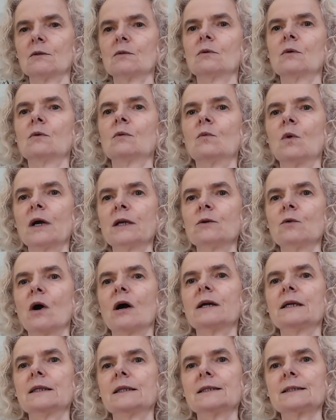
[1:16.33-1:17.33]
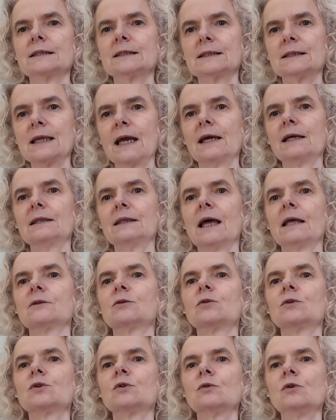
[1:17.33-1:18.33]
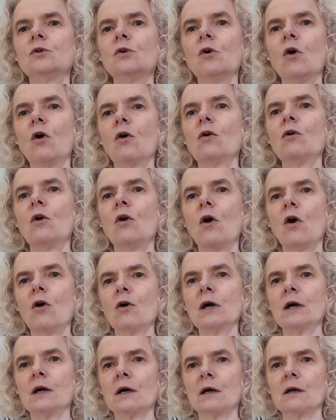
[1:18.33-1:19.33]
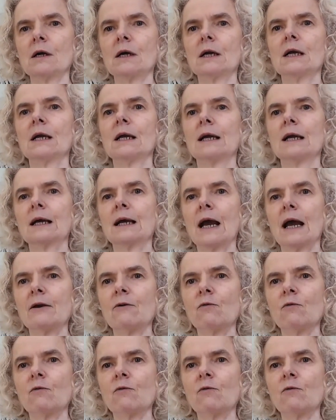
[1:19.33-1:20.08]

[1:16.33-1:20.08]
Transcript: to when you are in the state that you no longer can